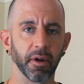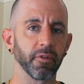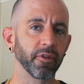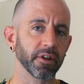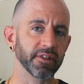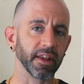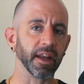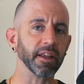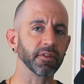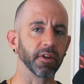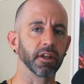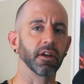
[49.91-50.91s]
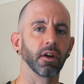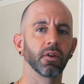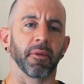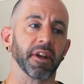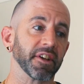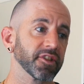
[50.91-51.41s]
But for today's video, I'm
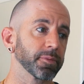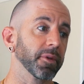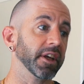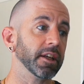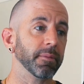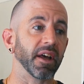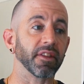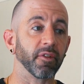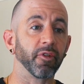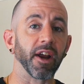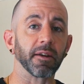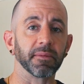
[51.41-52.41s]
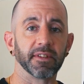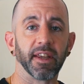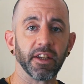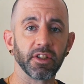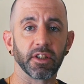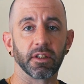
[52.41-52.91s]
going to explain about the
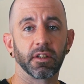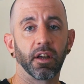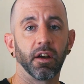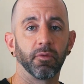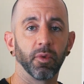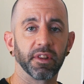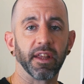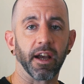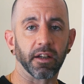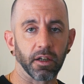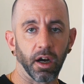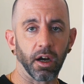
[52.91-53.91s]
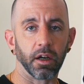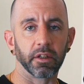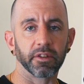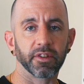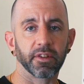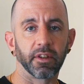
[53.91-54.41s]
fragmentation of what that
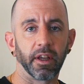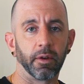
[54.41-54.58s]
caused